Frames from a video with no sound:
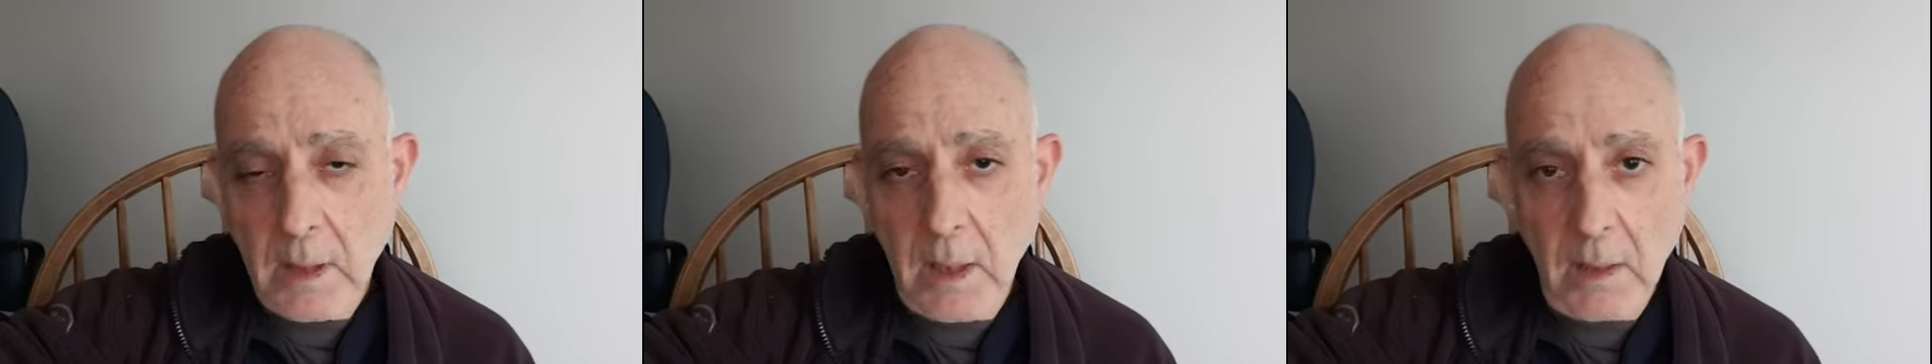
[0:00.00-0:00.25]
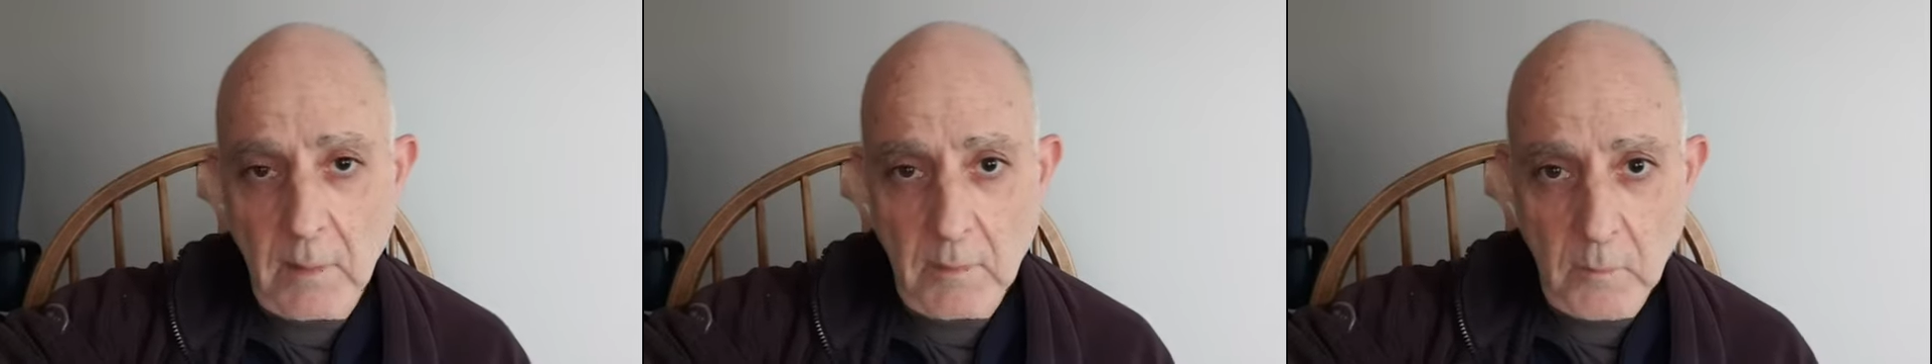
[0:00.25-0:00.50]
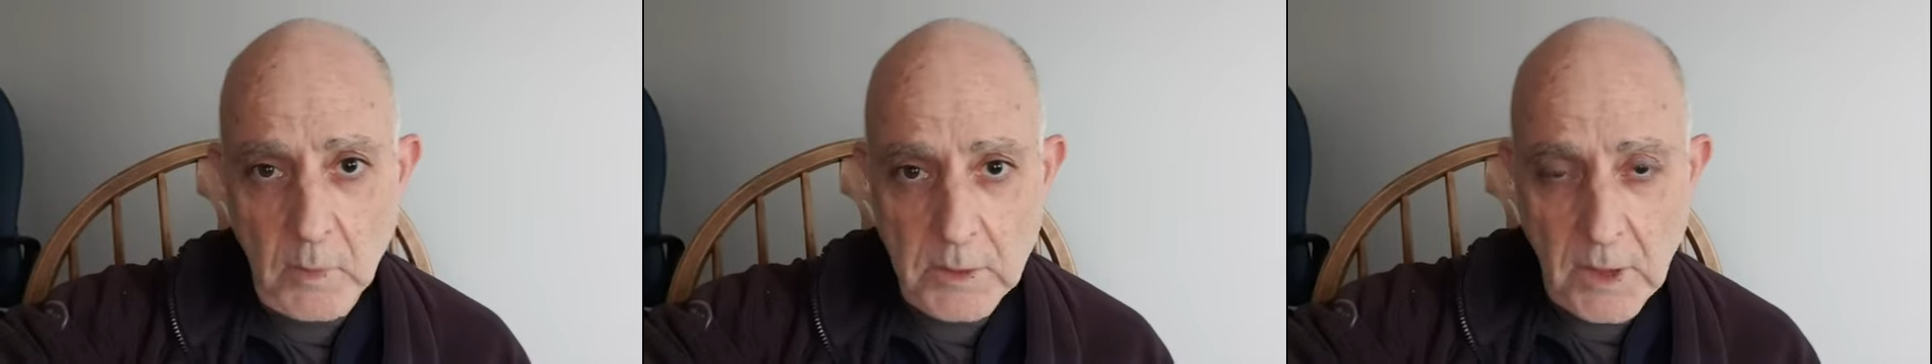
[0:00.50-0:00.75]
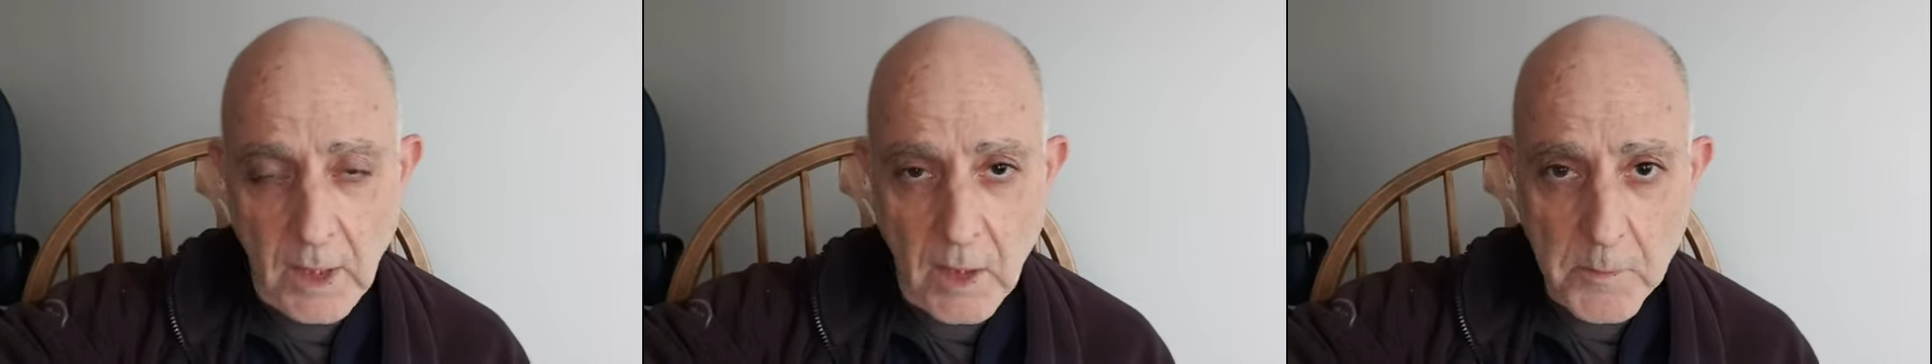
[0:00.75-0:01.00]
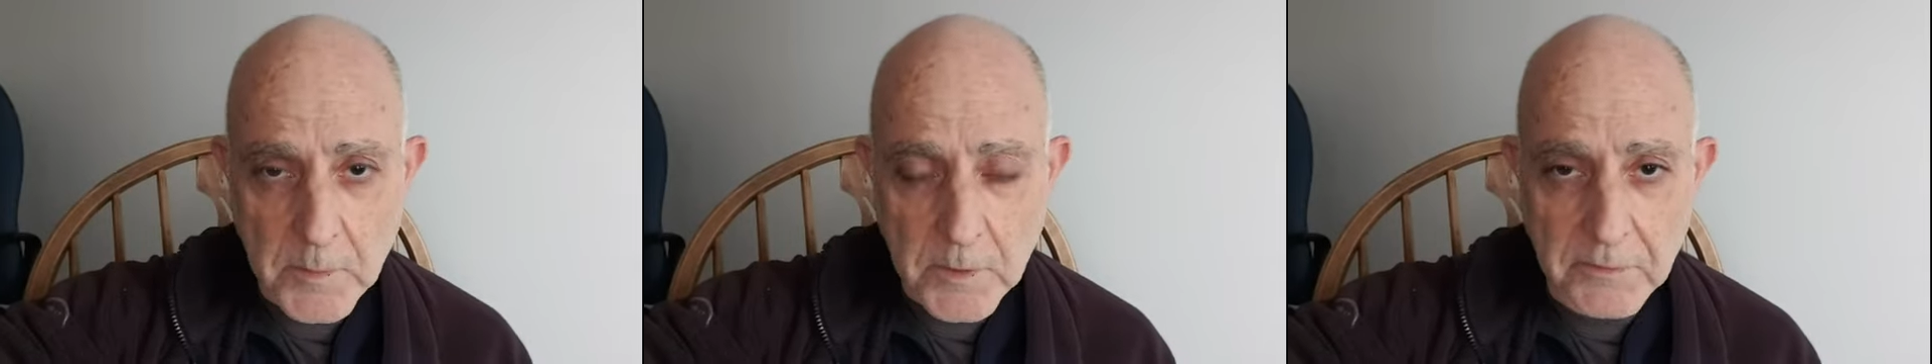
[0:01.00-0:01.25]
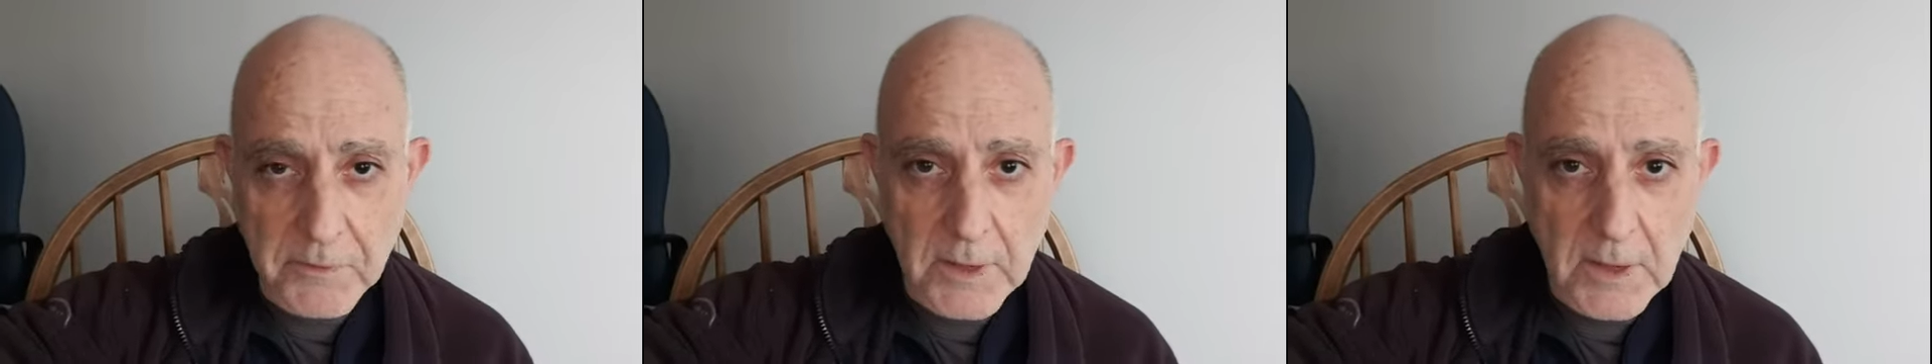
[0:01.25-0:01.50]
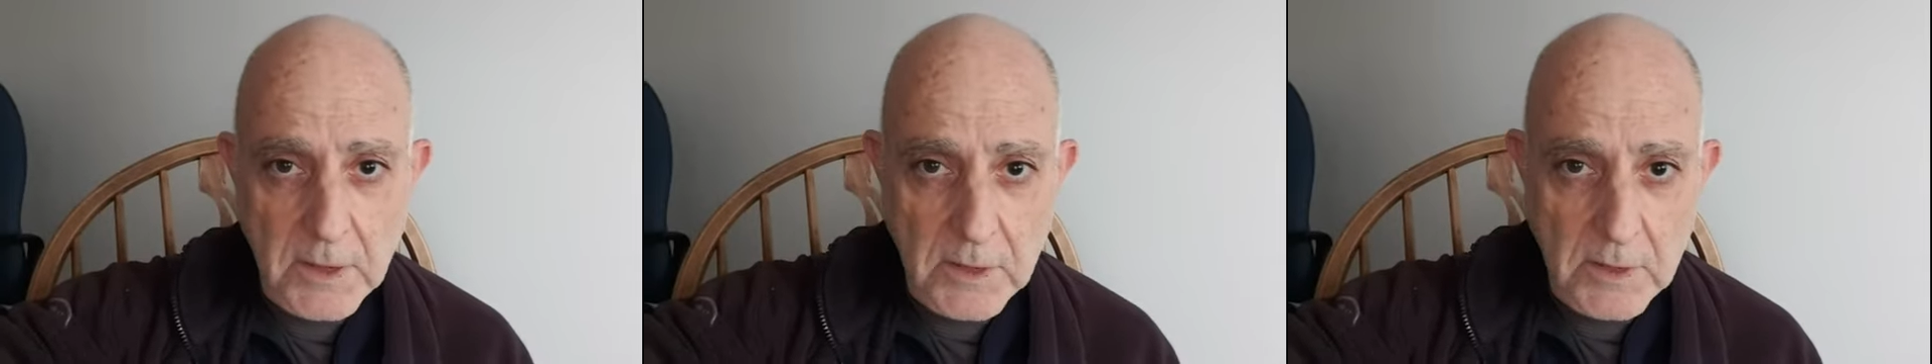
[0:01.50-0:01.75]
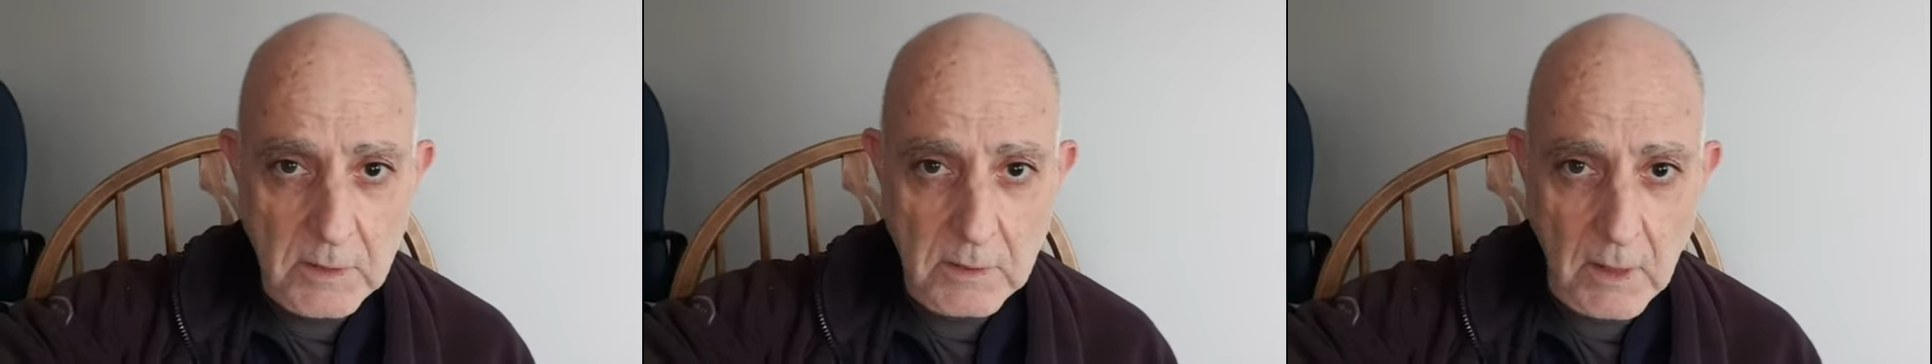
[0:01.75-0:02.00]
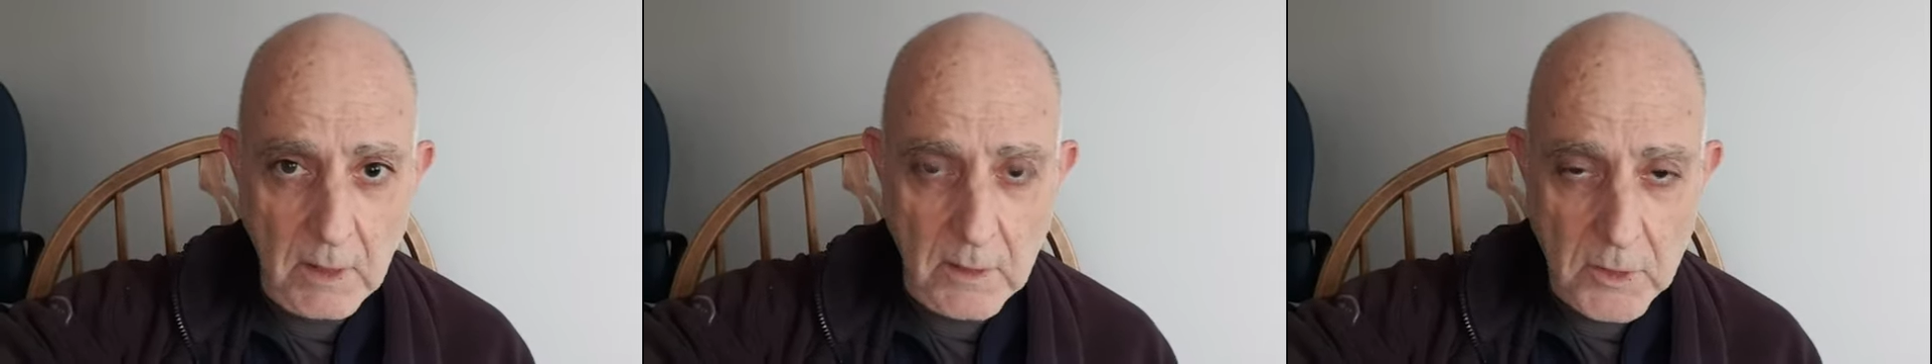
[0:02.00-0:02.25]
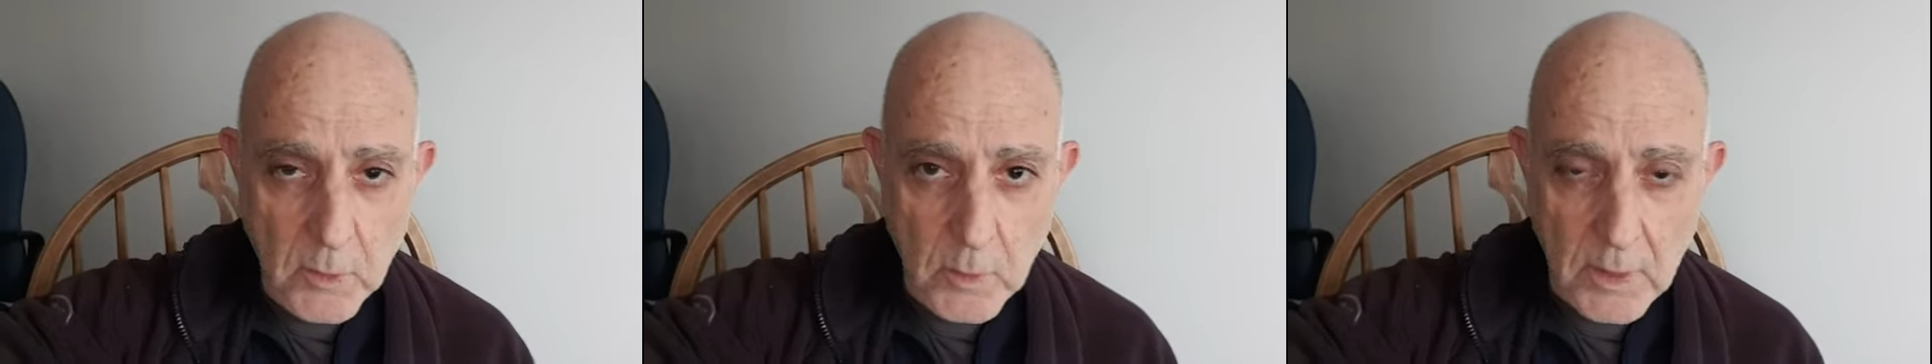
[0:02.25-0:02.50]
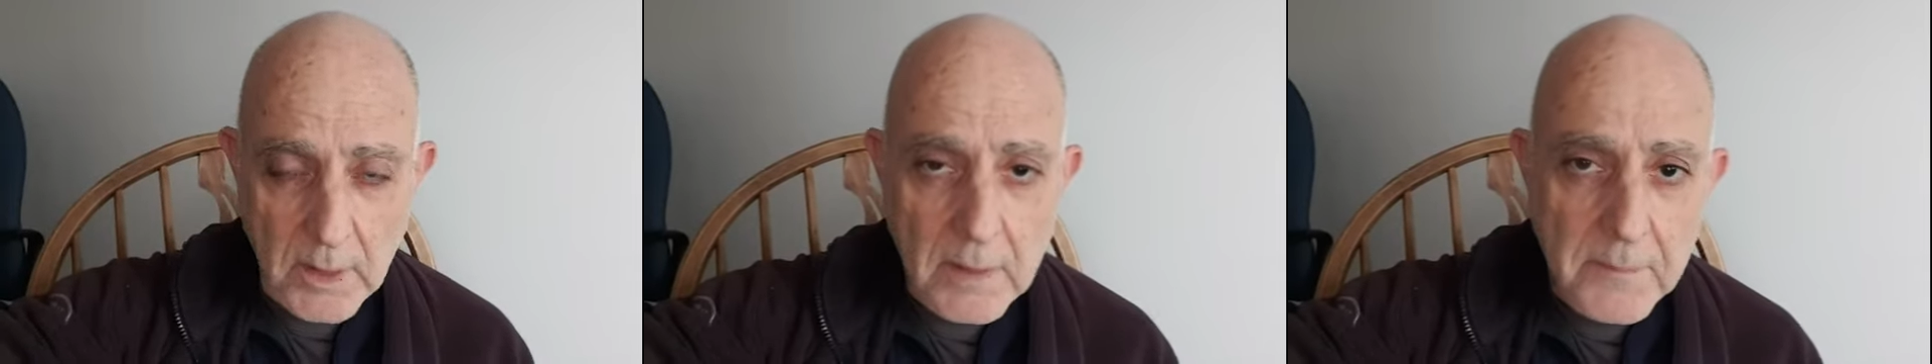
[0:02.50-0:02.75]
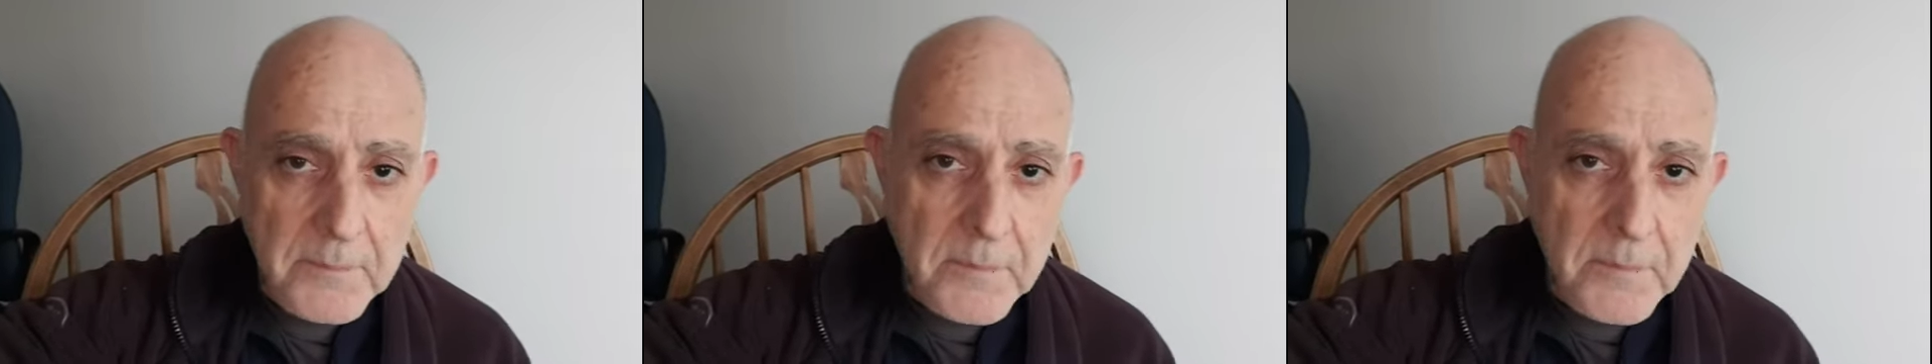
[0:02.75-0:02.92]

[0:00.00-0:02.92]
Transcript: uh, which I hope to finish uh, shortly